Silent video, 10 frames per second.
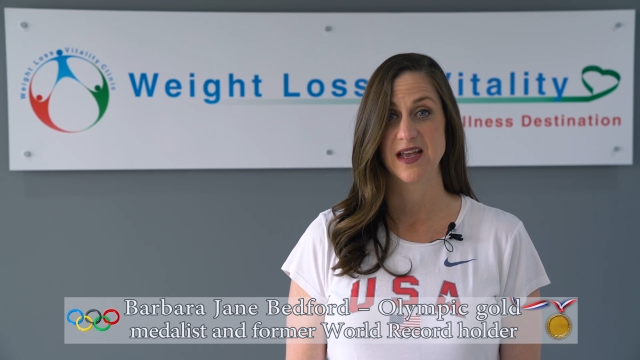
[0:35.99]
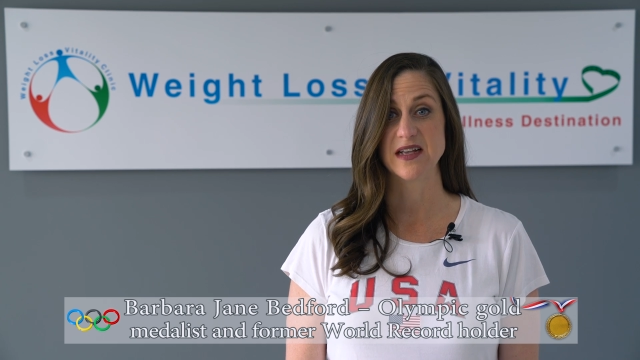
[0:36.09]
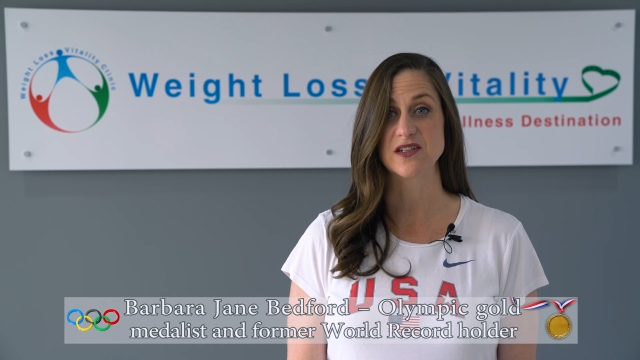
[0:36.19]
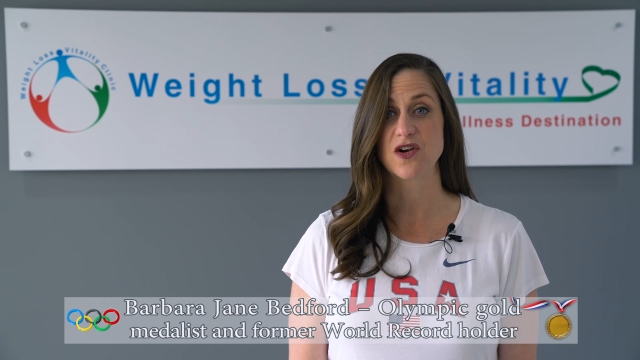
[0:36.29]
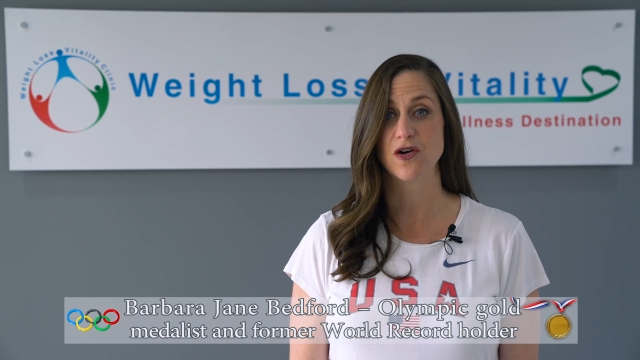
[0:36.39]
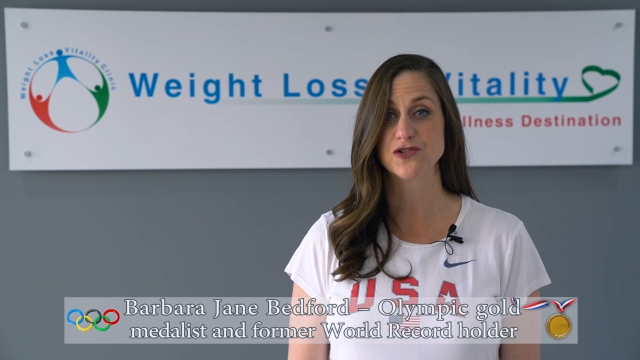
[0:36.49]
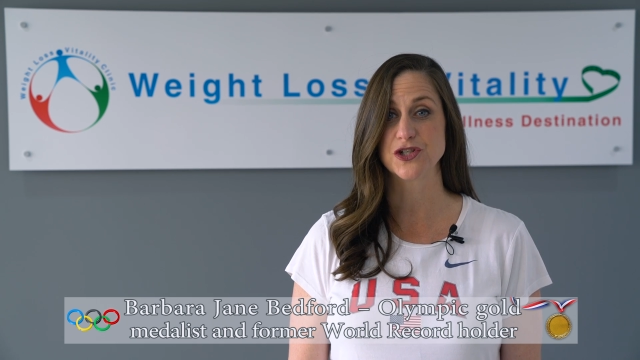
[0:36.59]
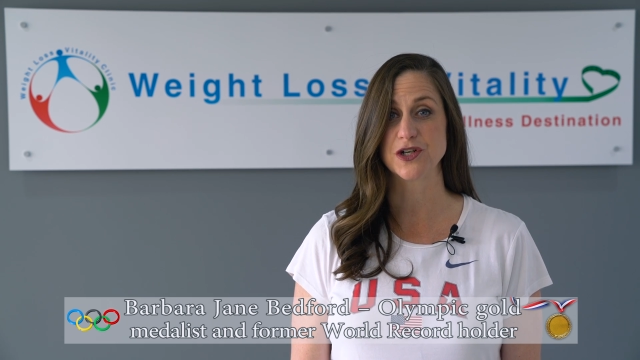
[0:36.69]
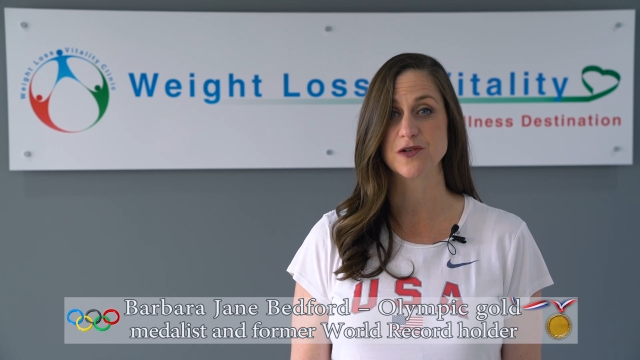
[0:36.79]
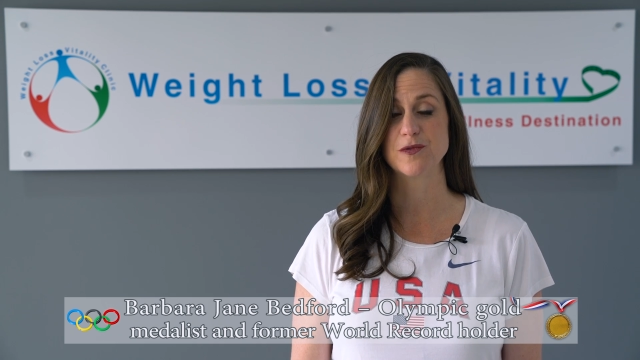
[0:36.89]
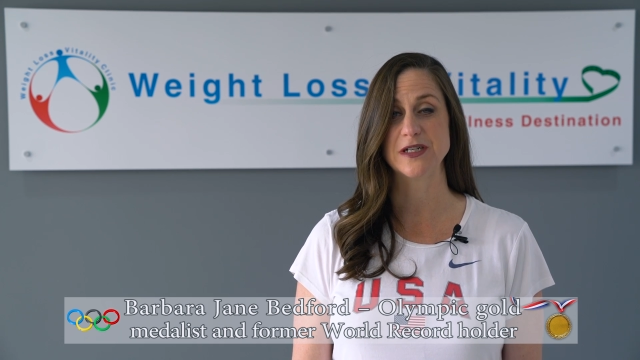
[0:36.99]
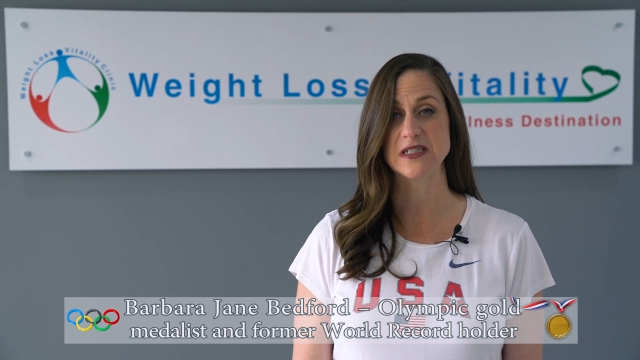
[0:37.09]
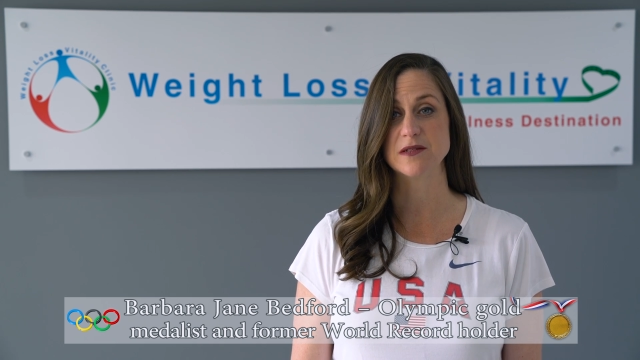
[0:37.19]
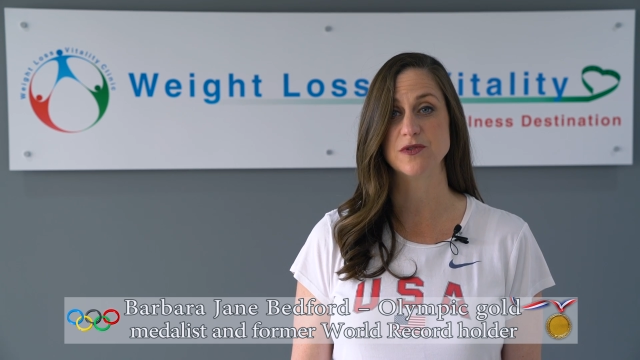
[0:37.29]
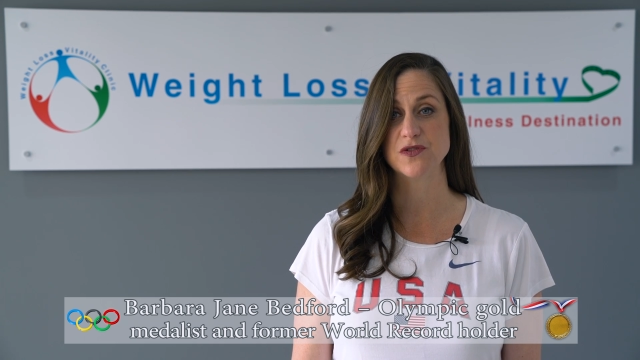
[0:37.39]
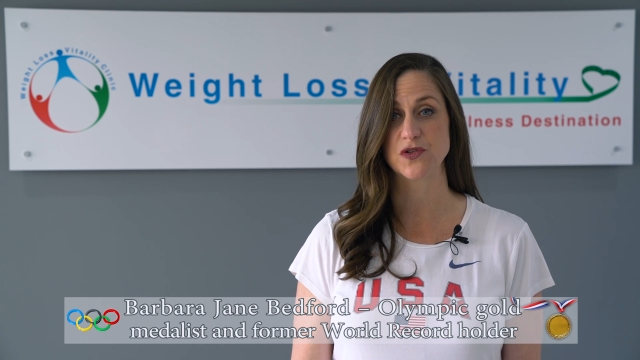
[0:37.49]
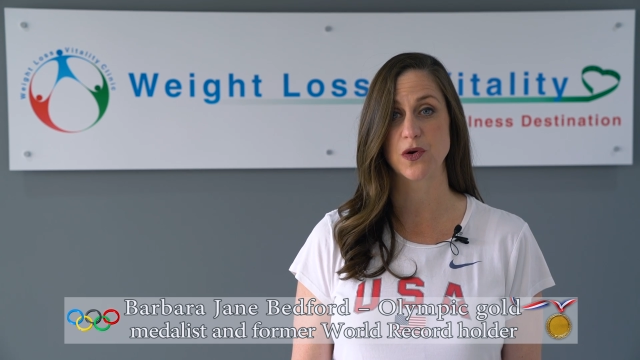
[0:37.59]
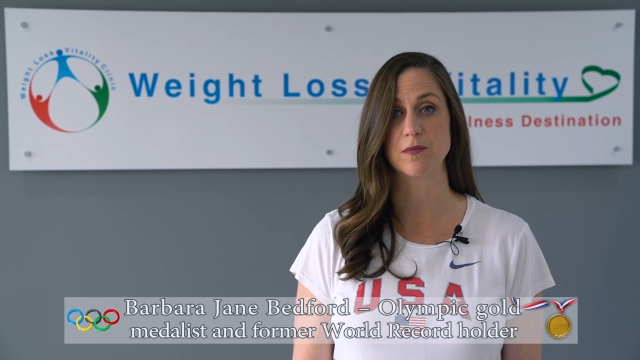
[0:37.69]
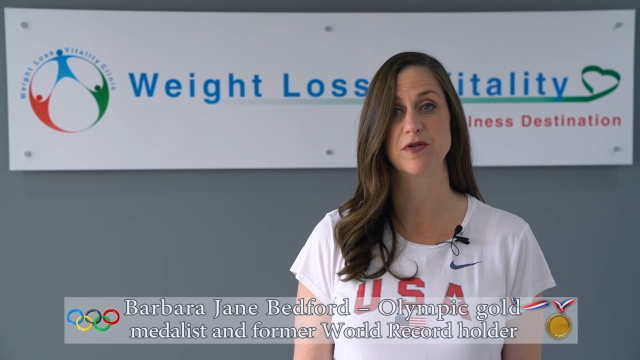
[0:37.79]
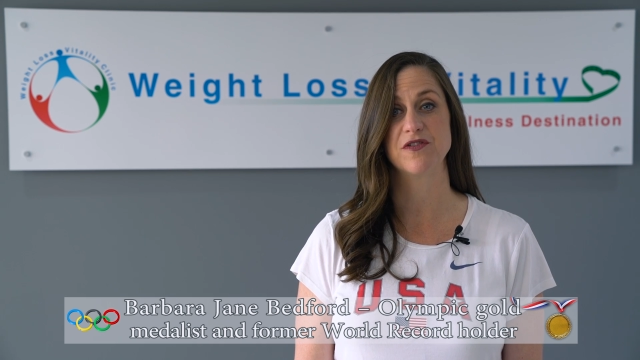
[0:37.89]
As a culture, we need to move
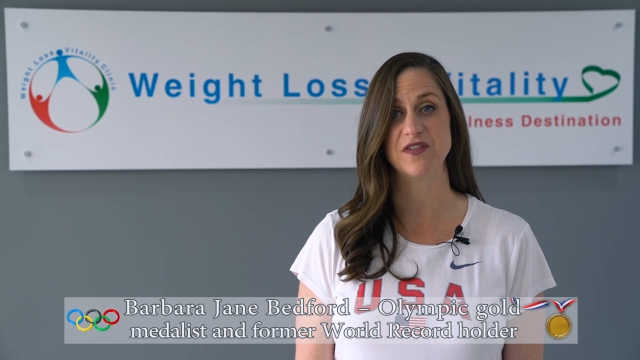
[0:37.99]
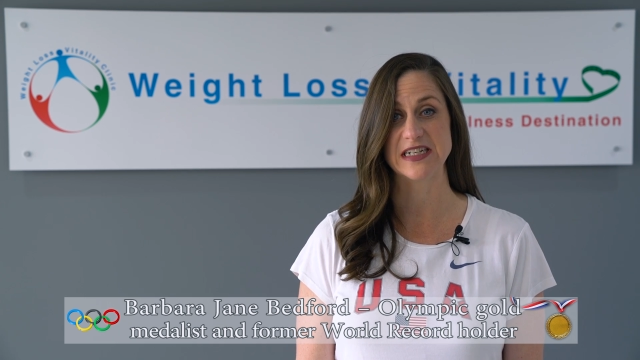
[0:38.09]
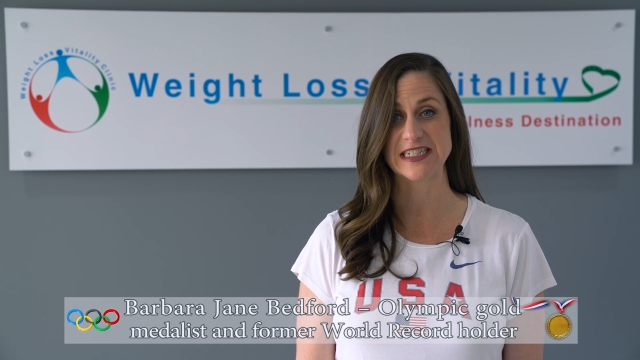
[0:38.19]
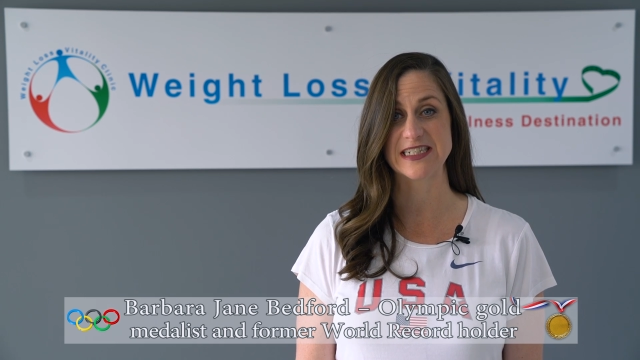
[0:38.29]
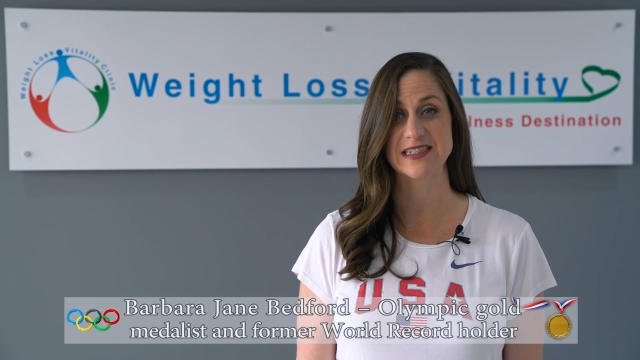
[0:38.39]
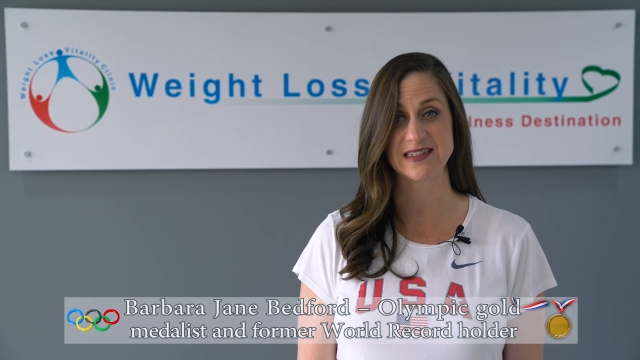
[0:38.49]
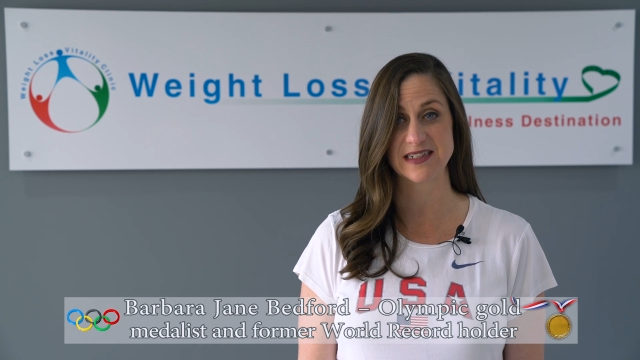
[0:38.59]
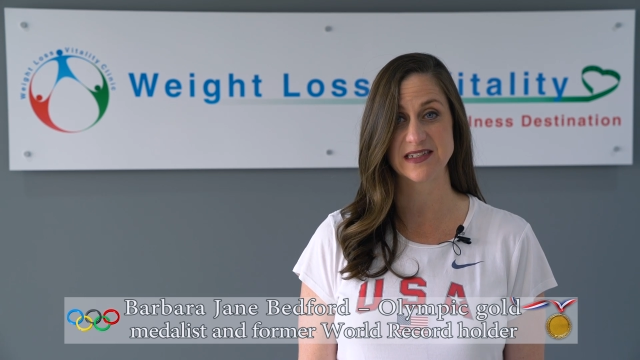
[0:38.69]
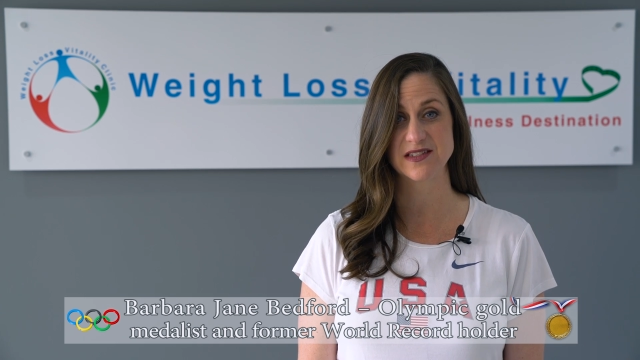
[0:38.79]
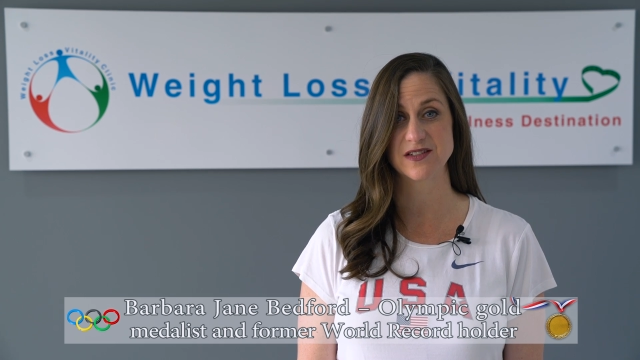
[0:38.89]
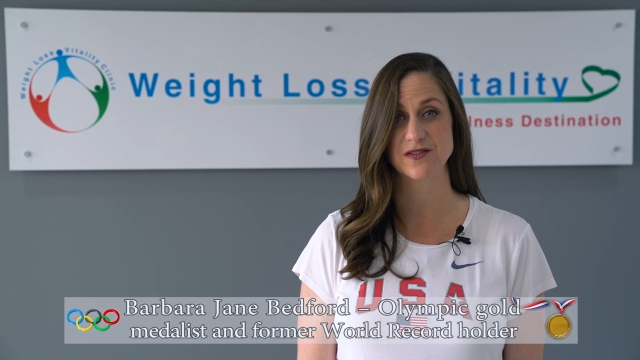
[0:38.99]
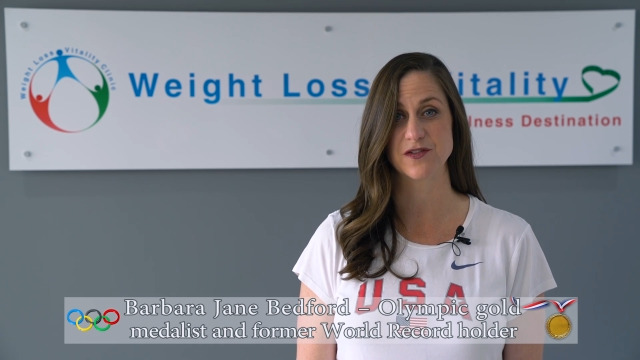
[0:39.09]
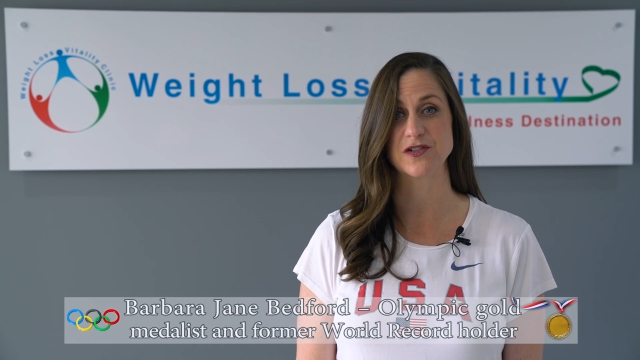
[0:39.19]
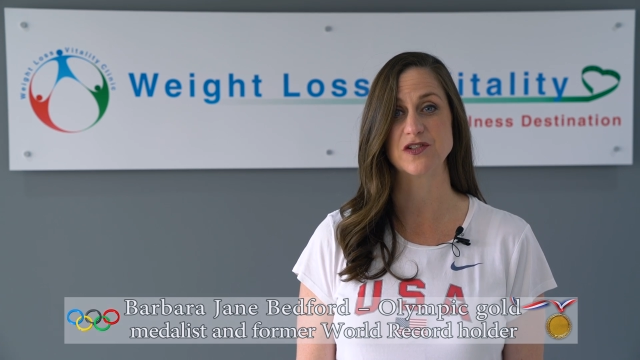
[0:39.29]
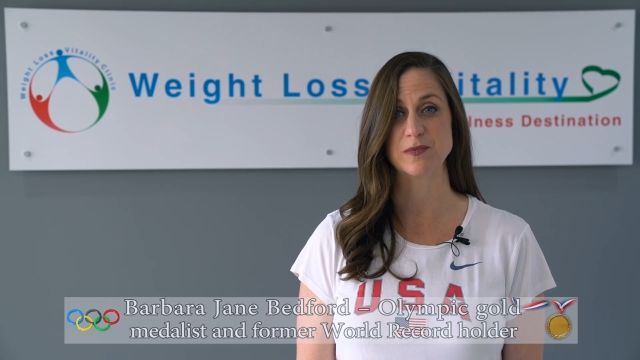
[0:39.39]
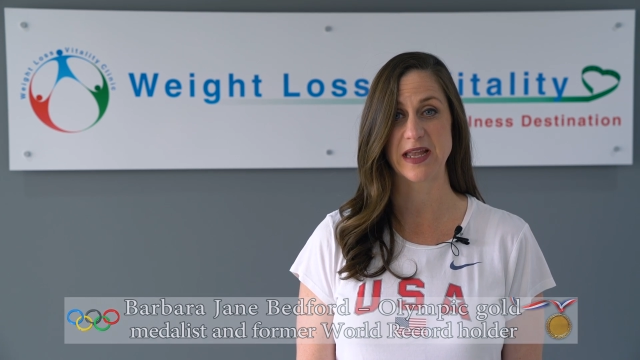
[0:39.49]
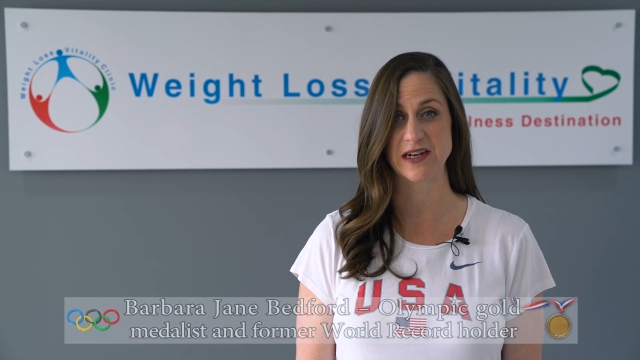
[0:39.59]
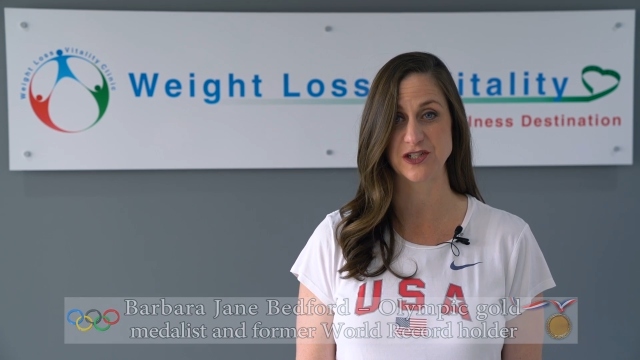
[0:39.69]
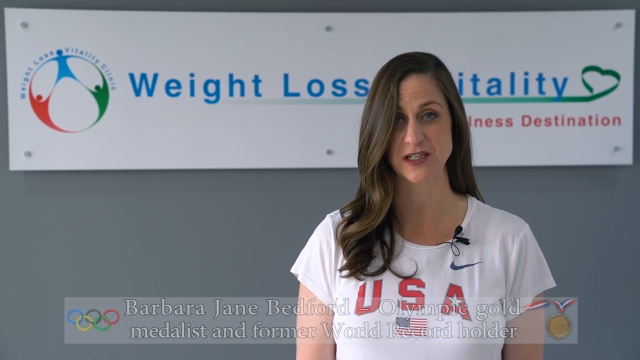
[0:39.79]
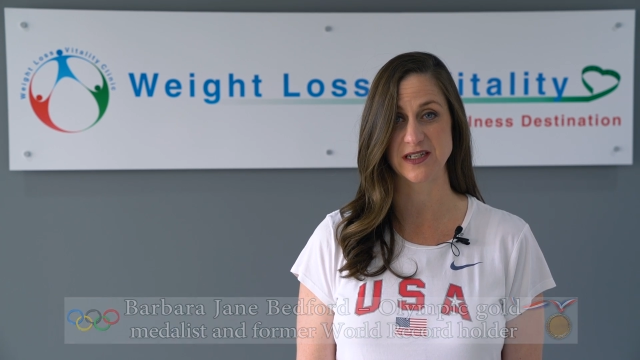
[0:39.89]
toward preventing disease versus
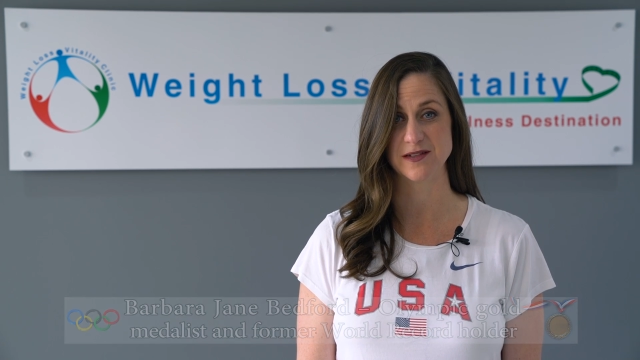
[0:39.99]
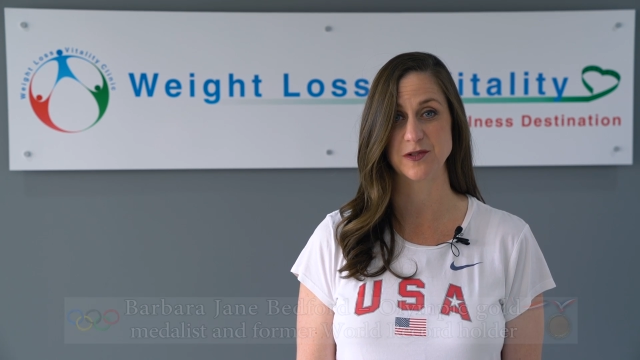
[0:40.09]
managing it,